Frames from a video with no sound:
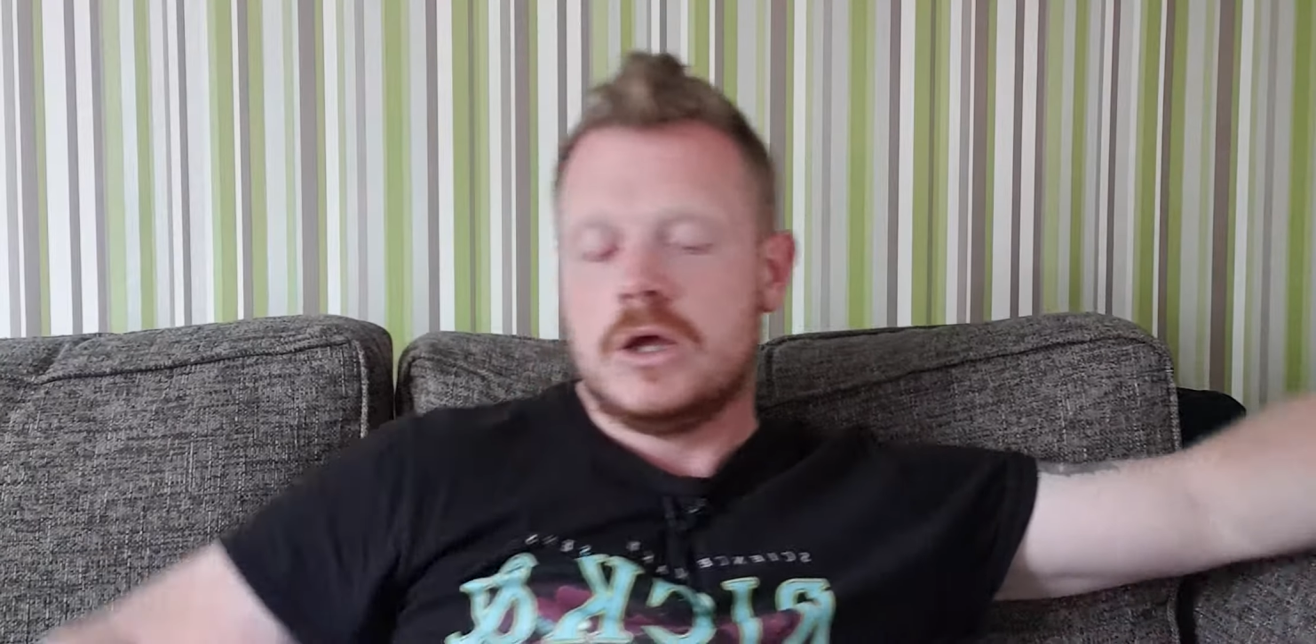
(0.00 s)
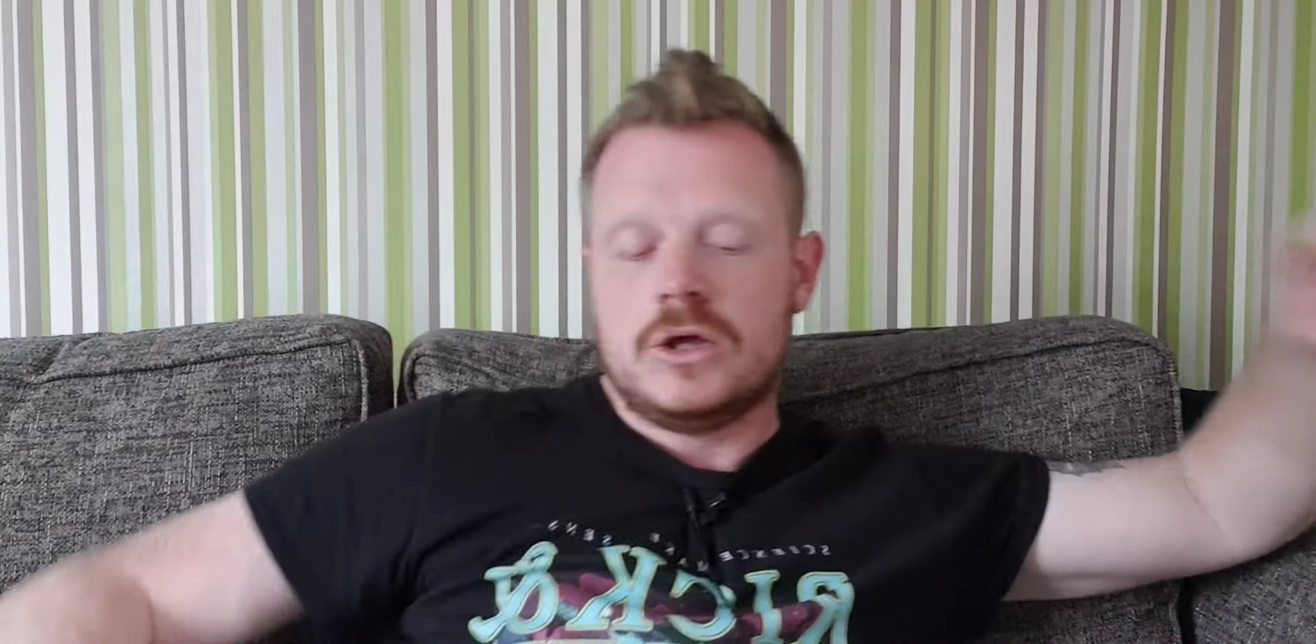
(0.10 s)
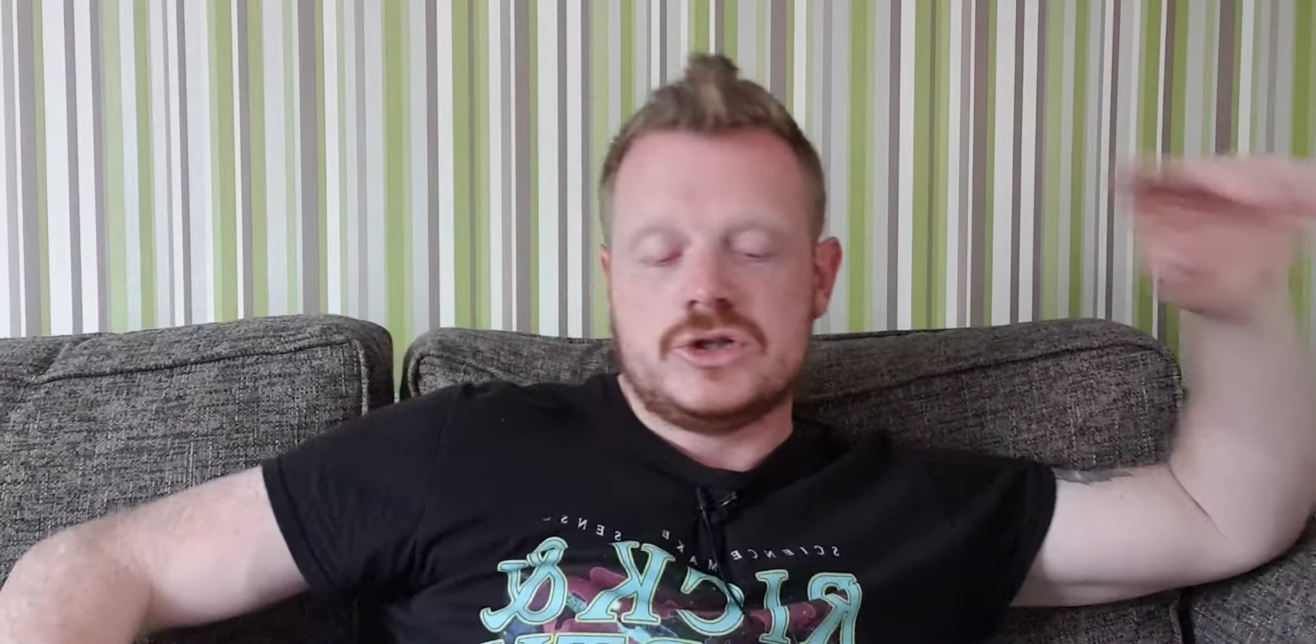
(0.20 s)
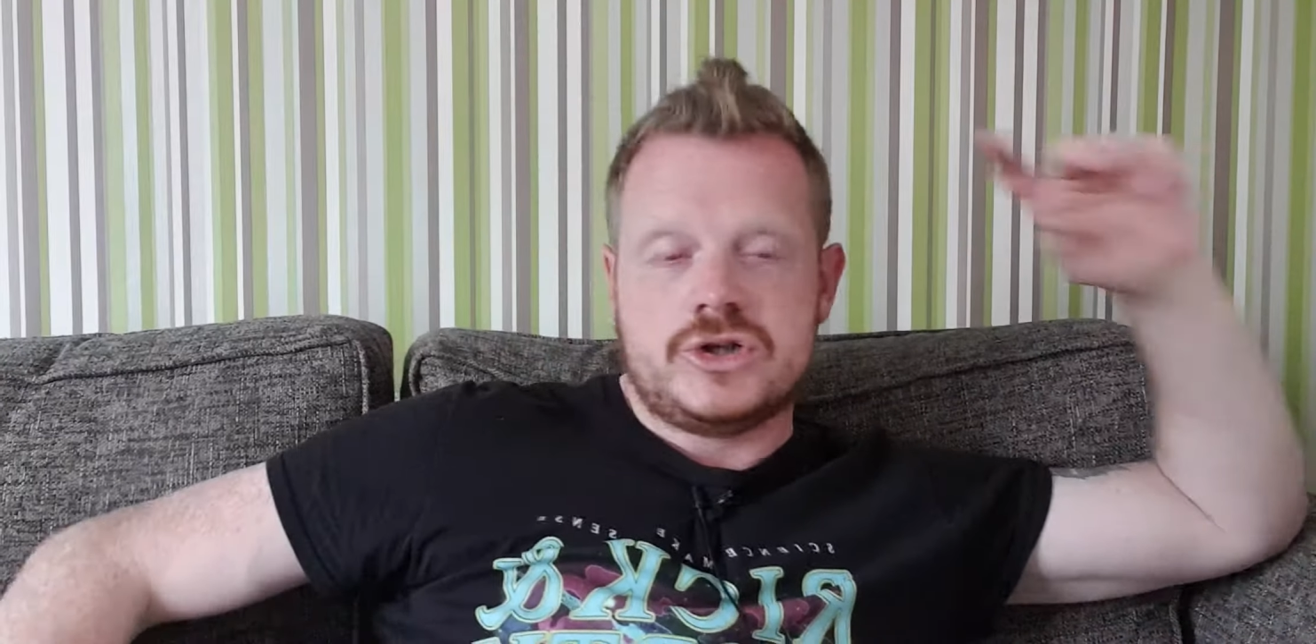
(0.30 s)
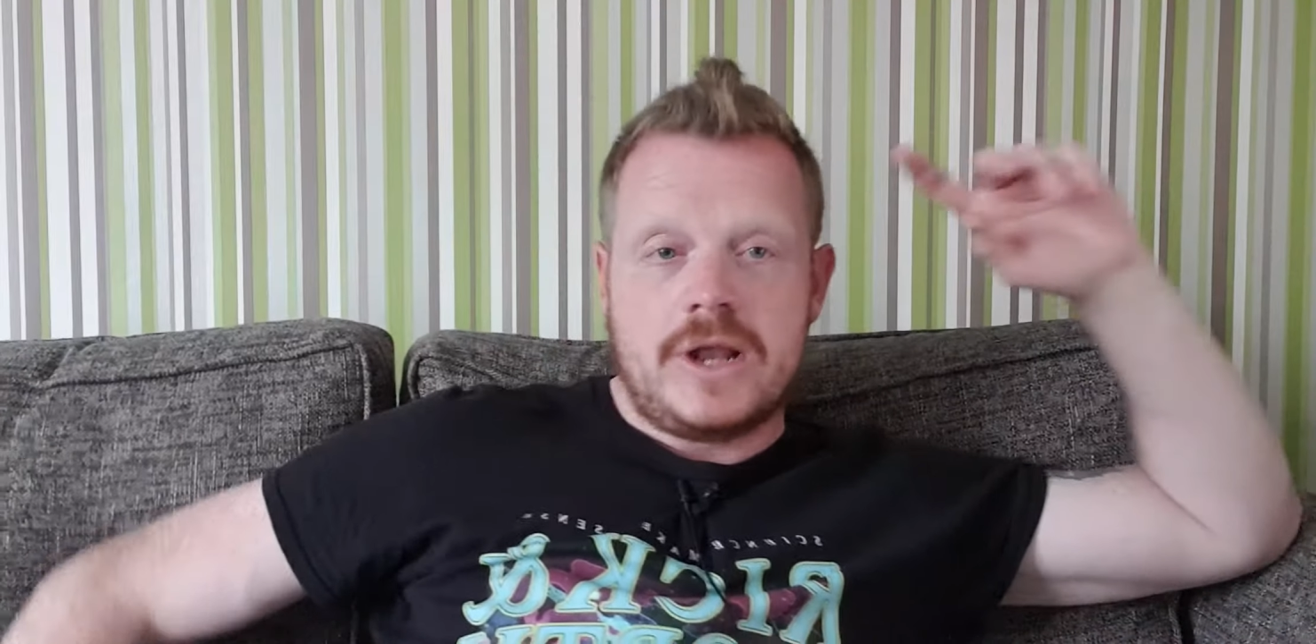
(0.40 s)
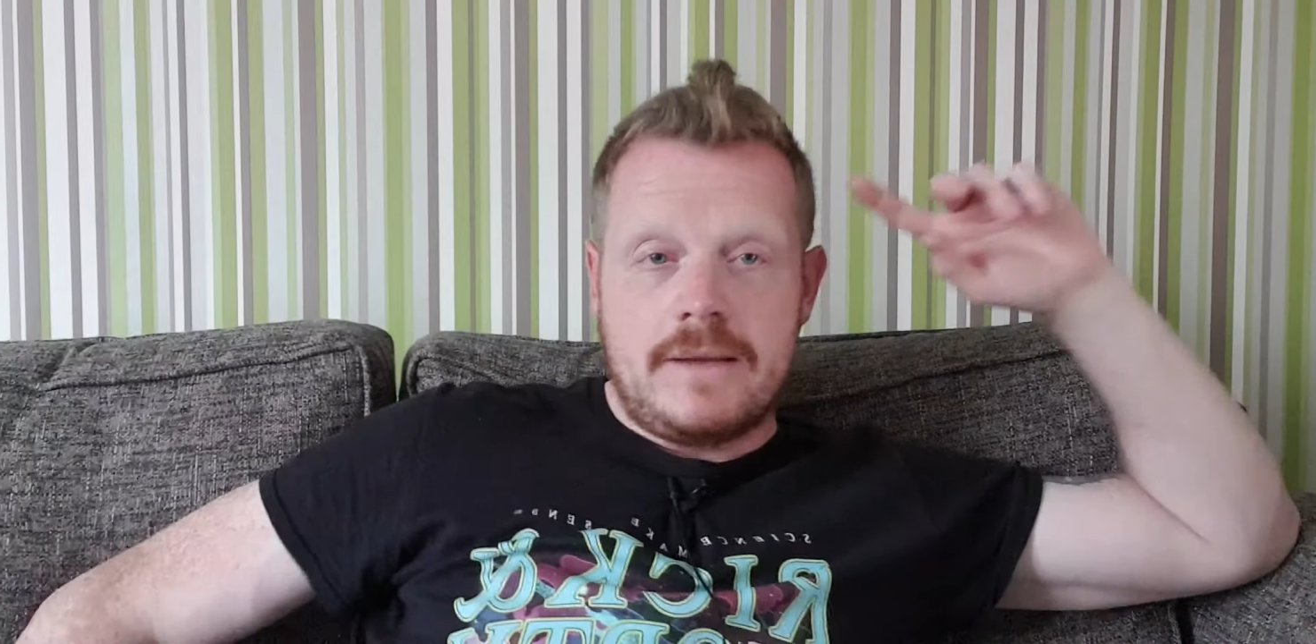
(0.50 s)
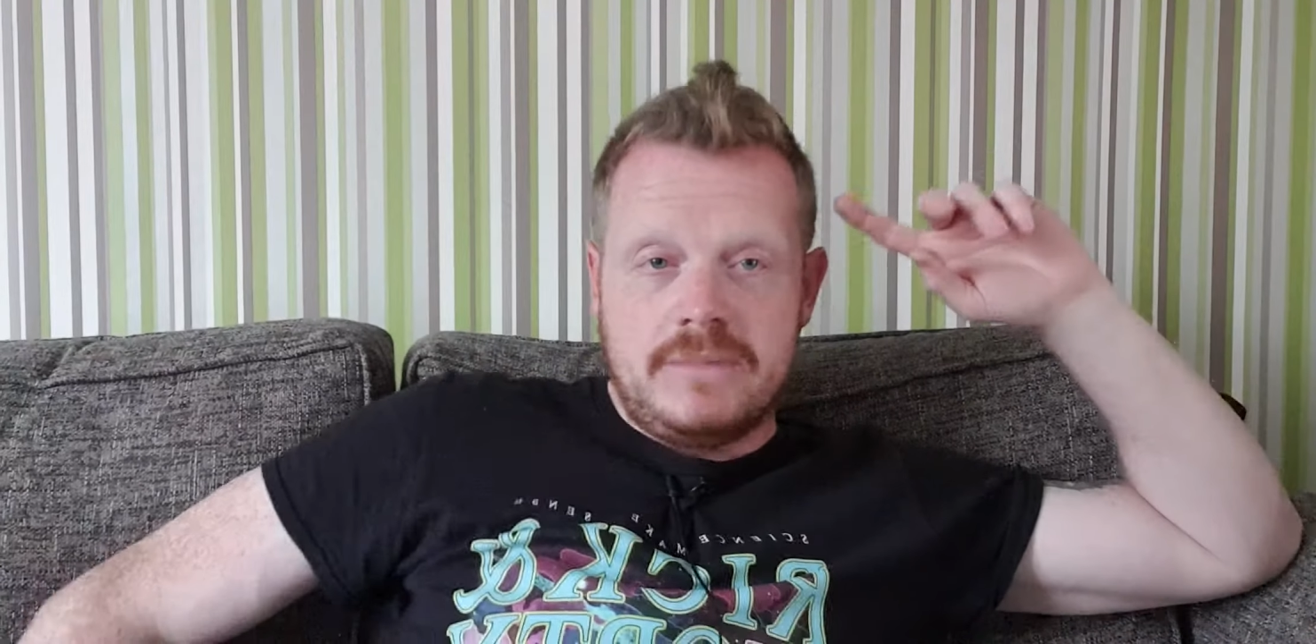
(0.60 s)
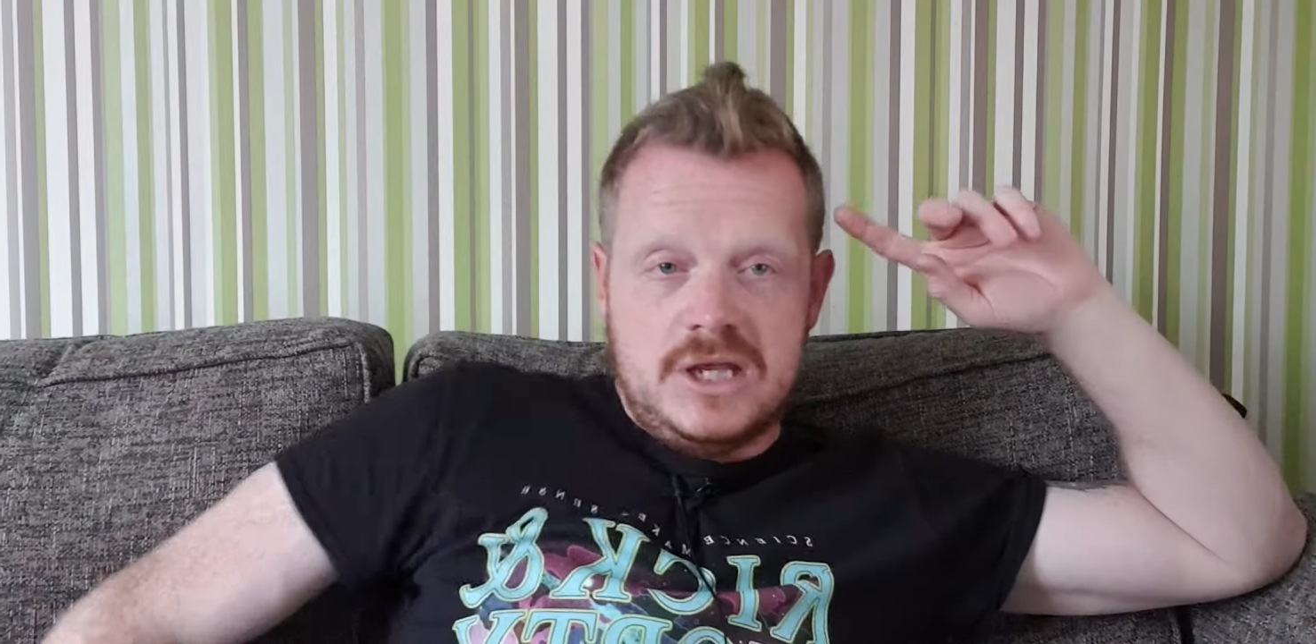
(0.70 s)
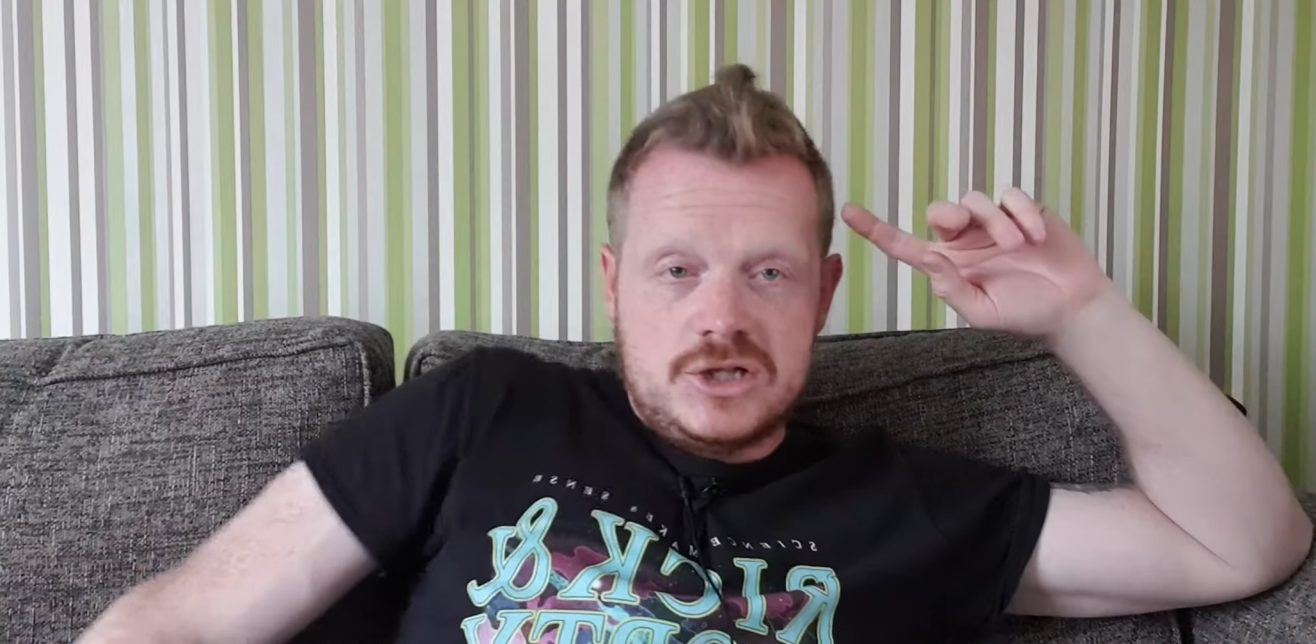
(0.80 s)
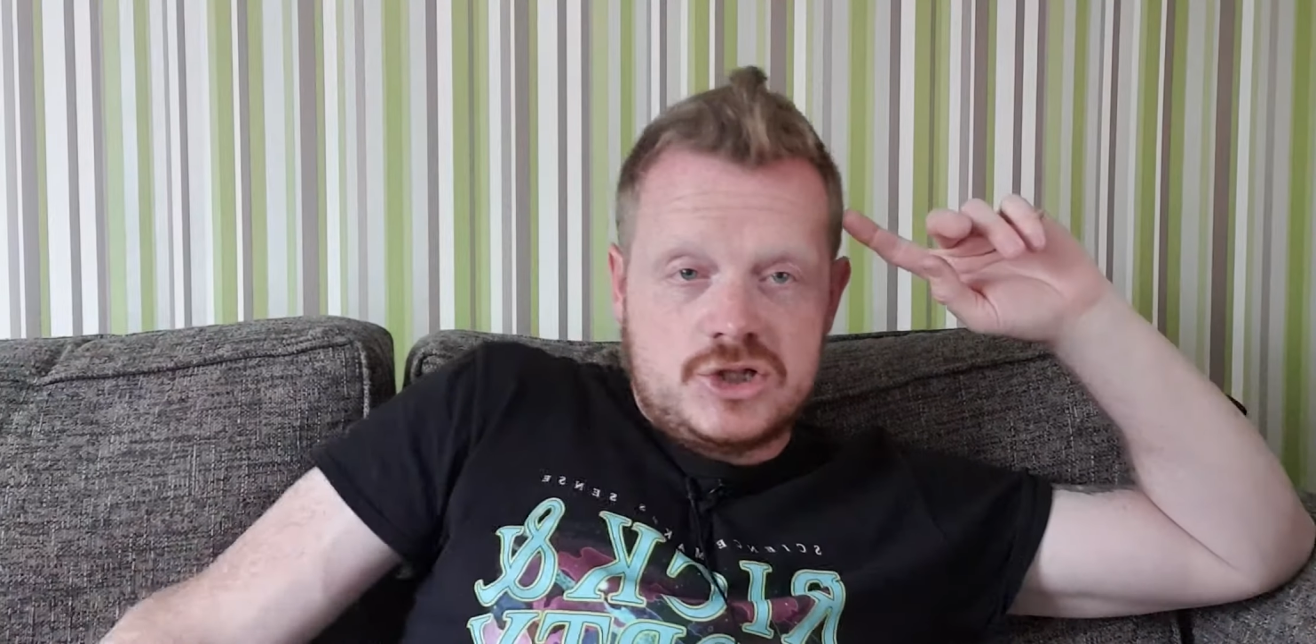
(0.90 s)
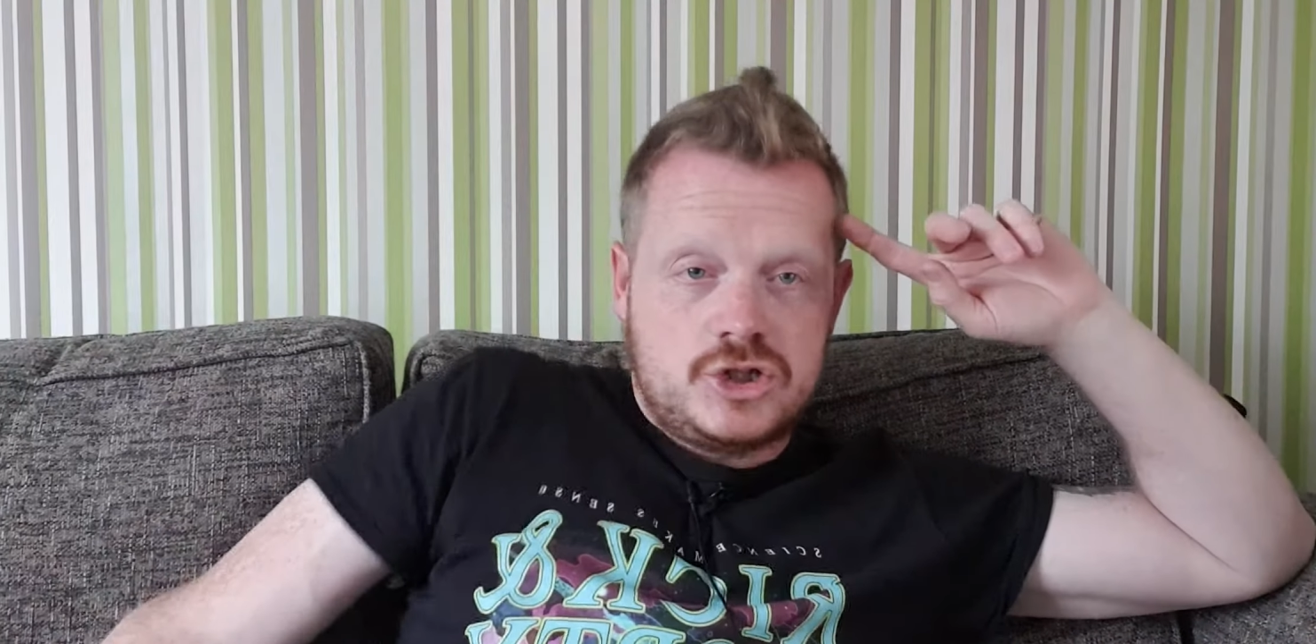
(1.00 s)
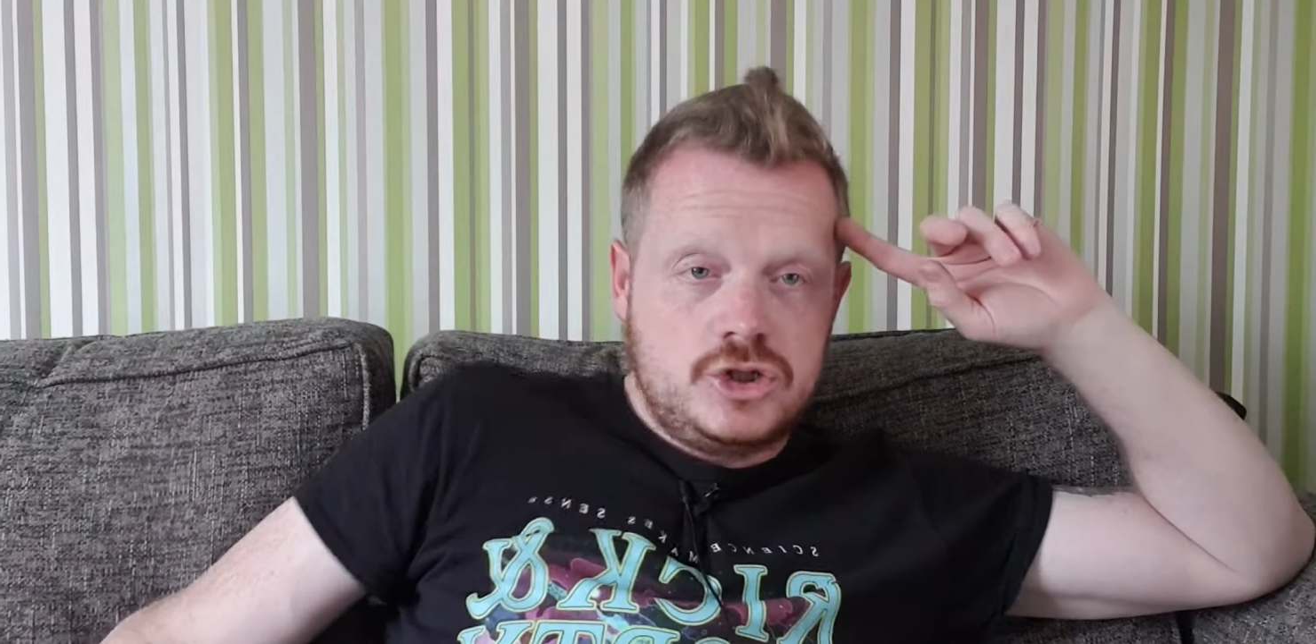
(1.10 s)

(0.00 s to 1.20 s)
So that means